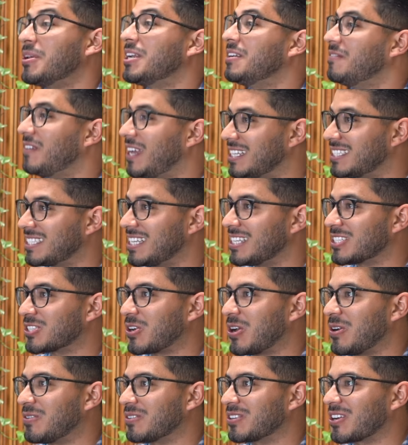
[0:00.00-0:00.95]
an advanced
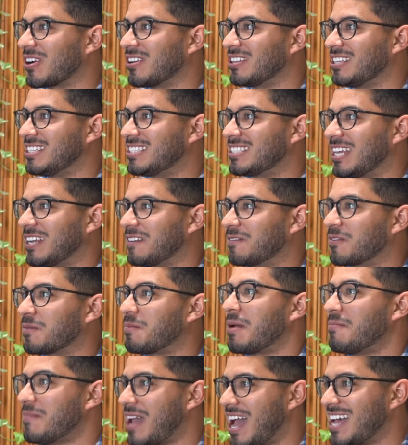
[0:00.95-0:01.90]
Cicerone, currently studying for
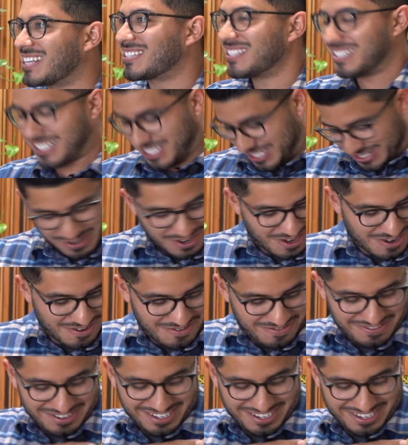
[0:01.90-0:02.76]
my Master's Cicerone.